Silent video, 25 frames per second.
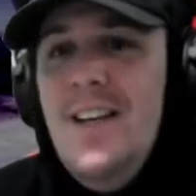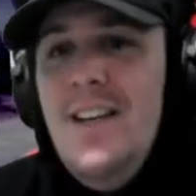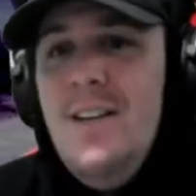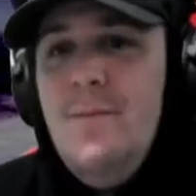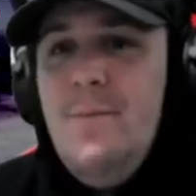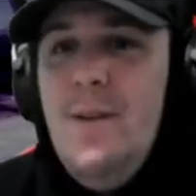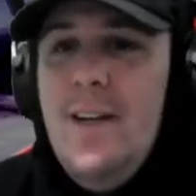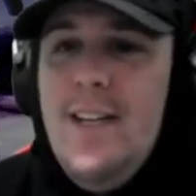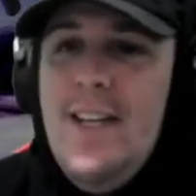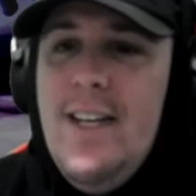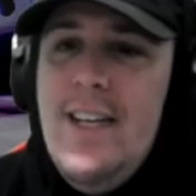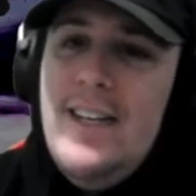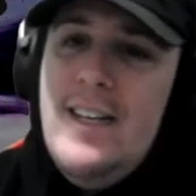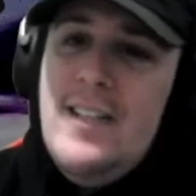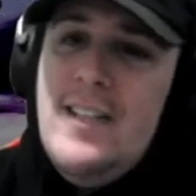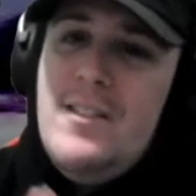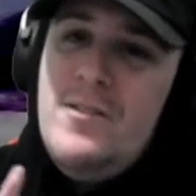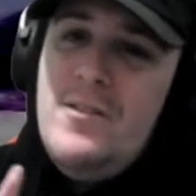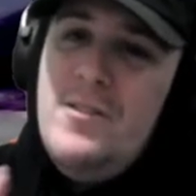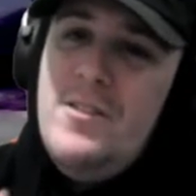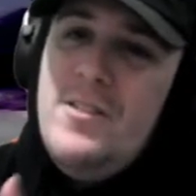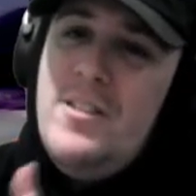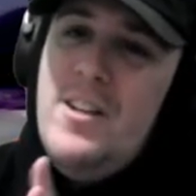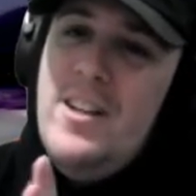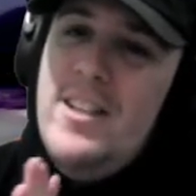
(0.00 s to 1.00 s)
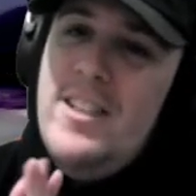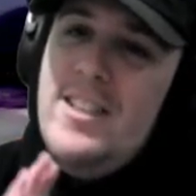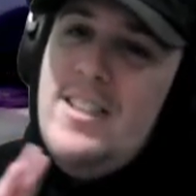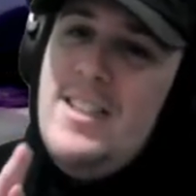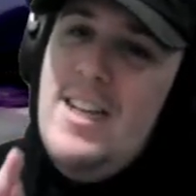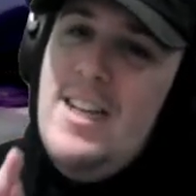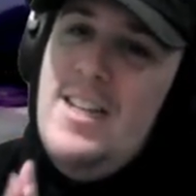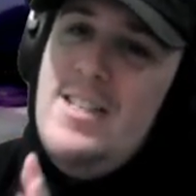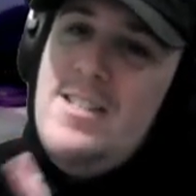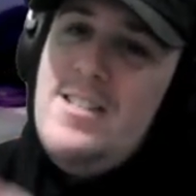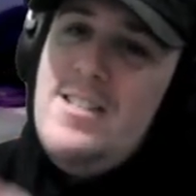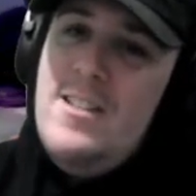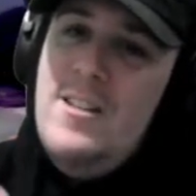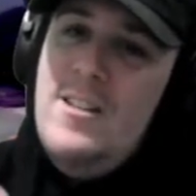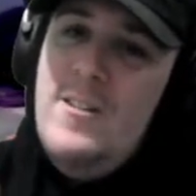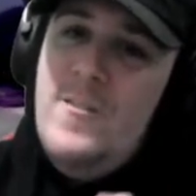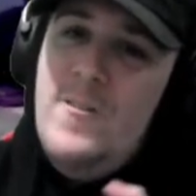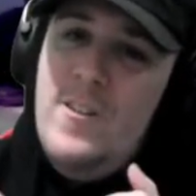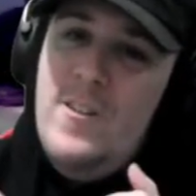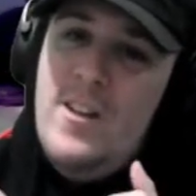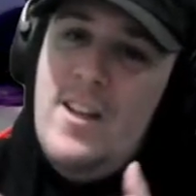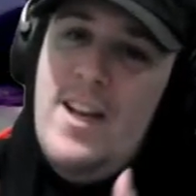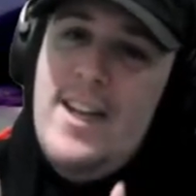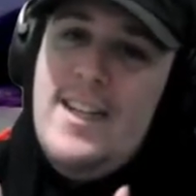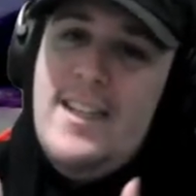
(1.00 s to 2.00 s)
But yeah, that's all I've got to say. So if
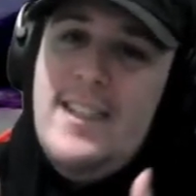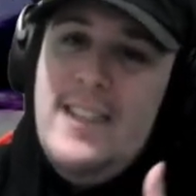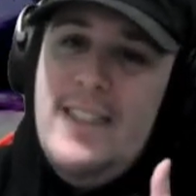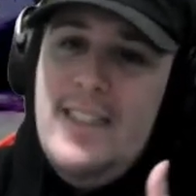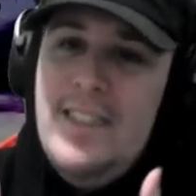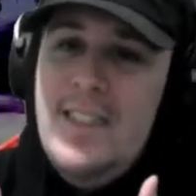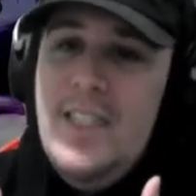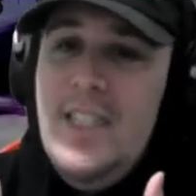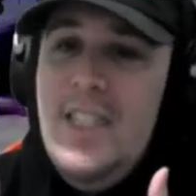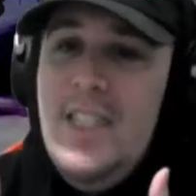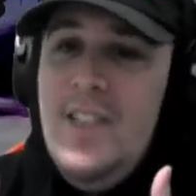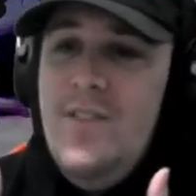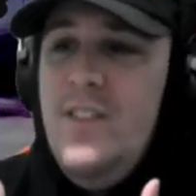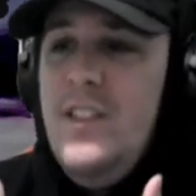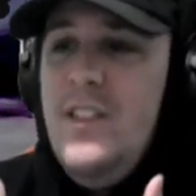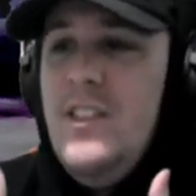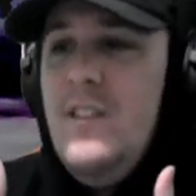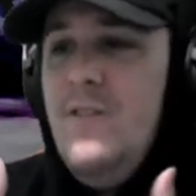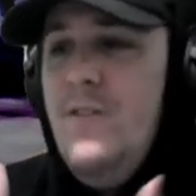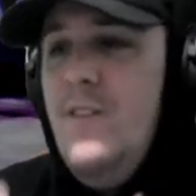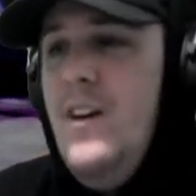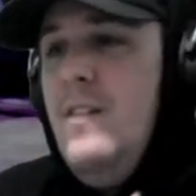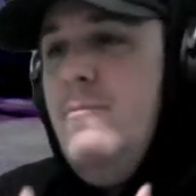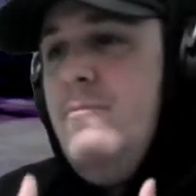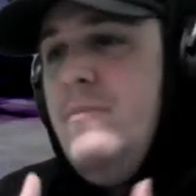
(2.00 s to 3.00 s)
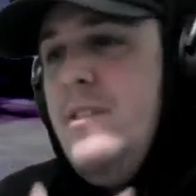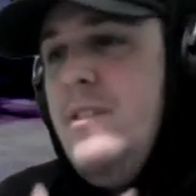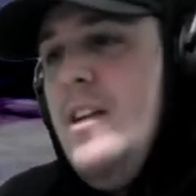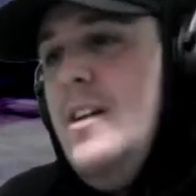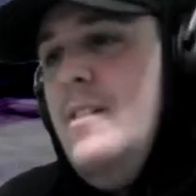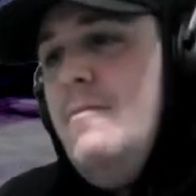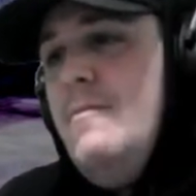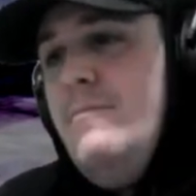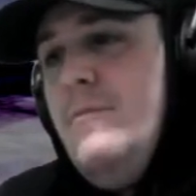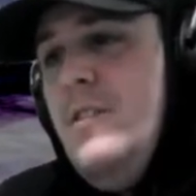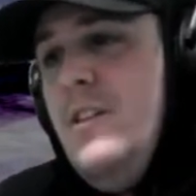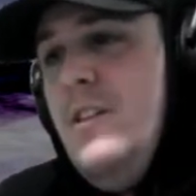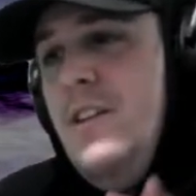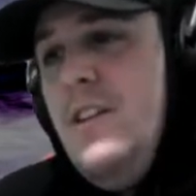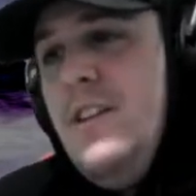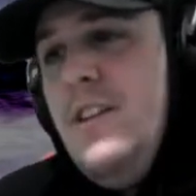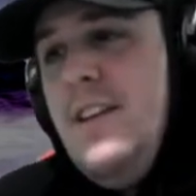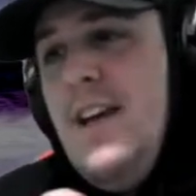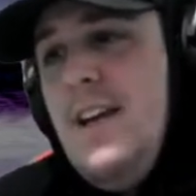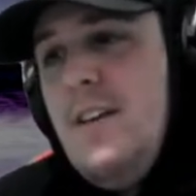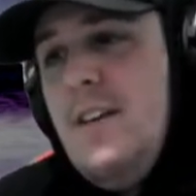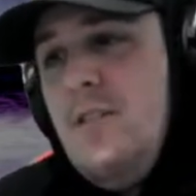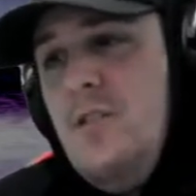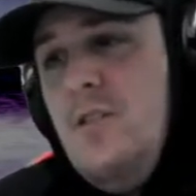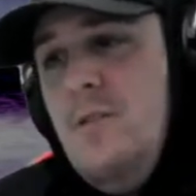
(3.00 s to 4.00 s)
you like this, give this a thumbs up. None of
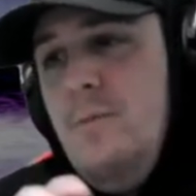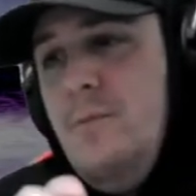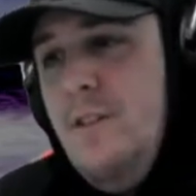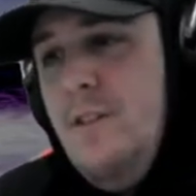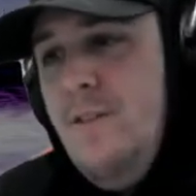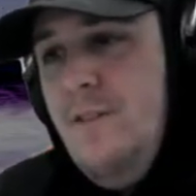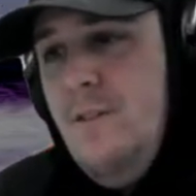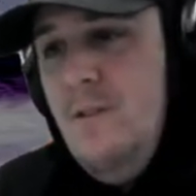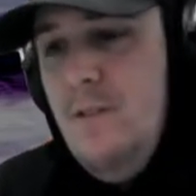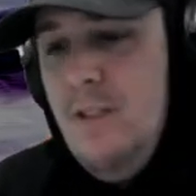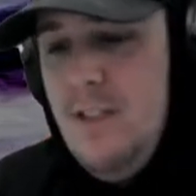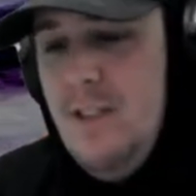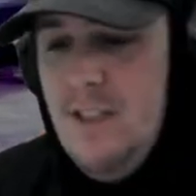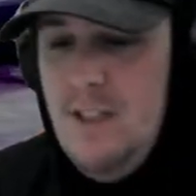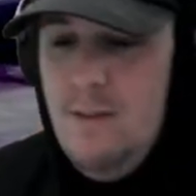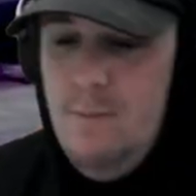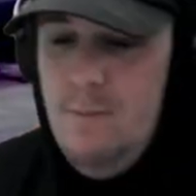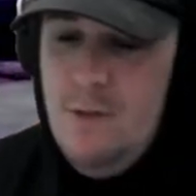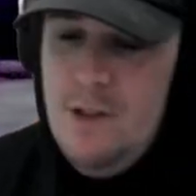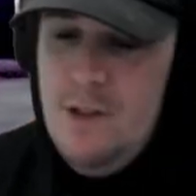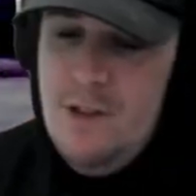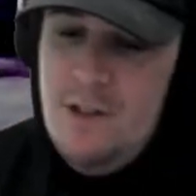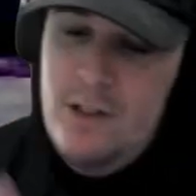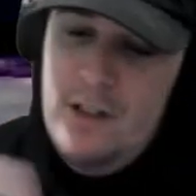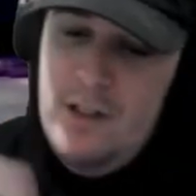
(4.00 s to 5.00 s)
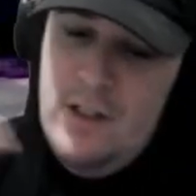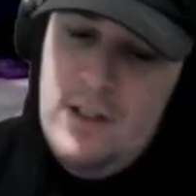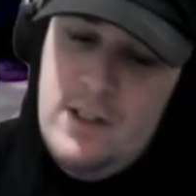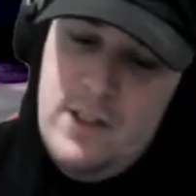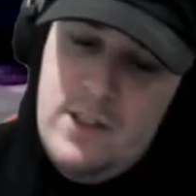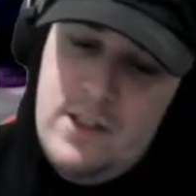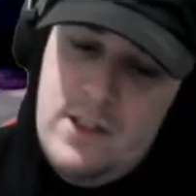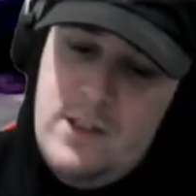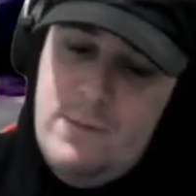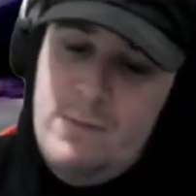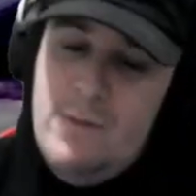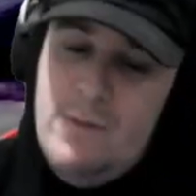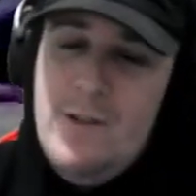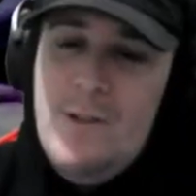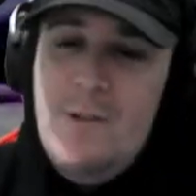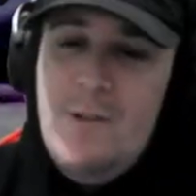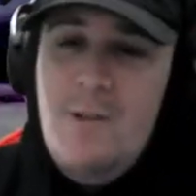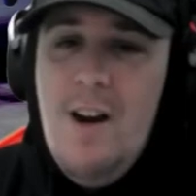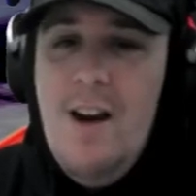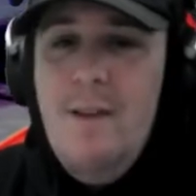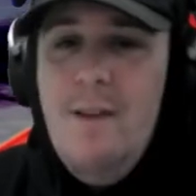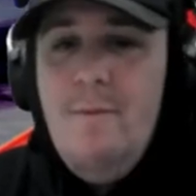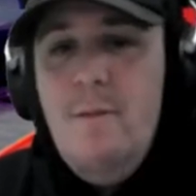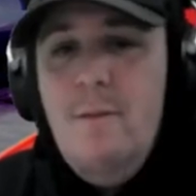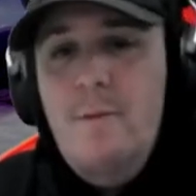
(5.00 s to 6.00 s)
that. Comment if you want to see more.
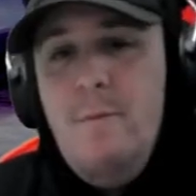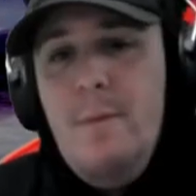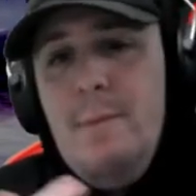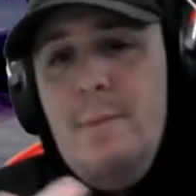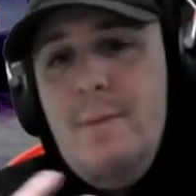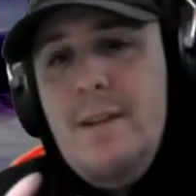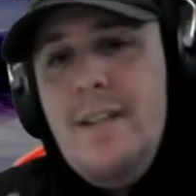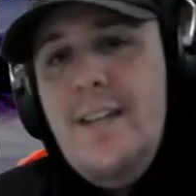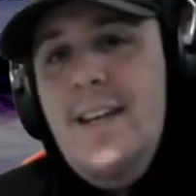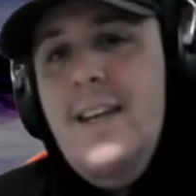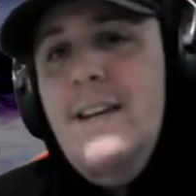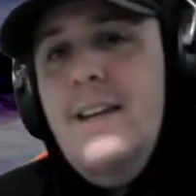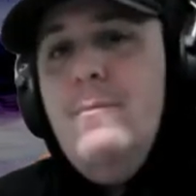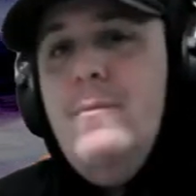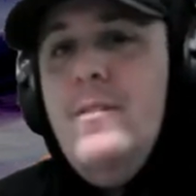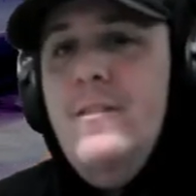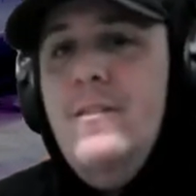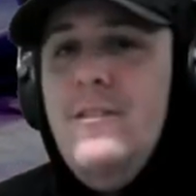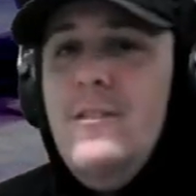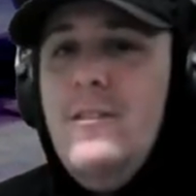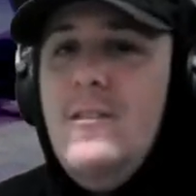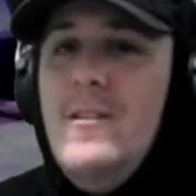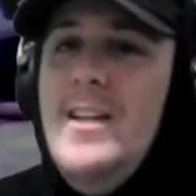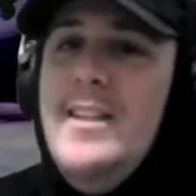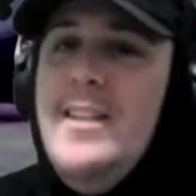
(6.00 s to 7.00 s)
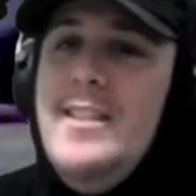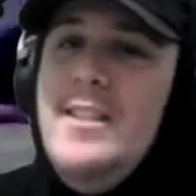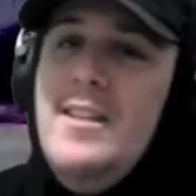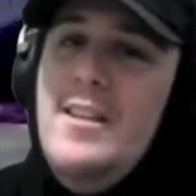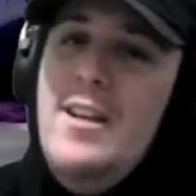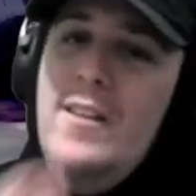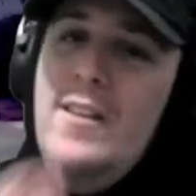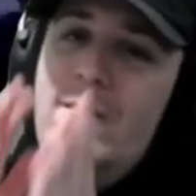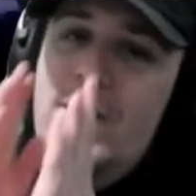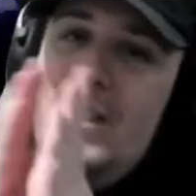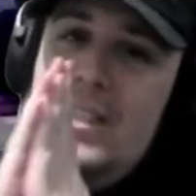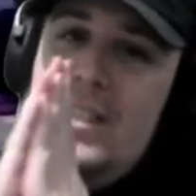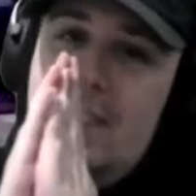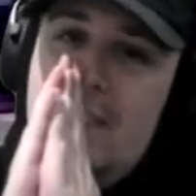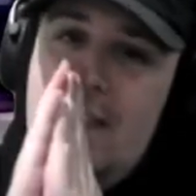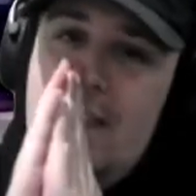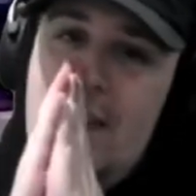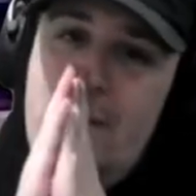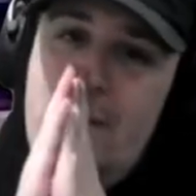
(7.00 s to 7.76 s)
Subscribe. And remember, keep living a crazy life and stay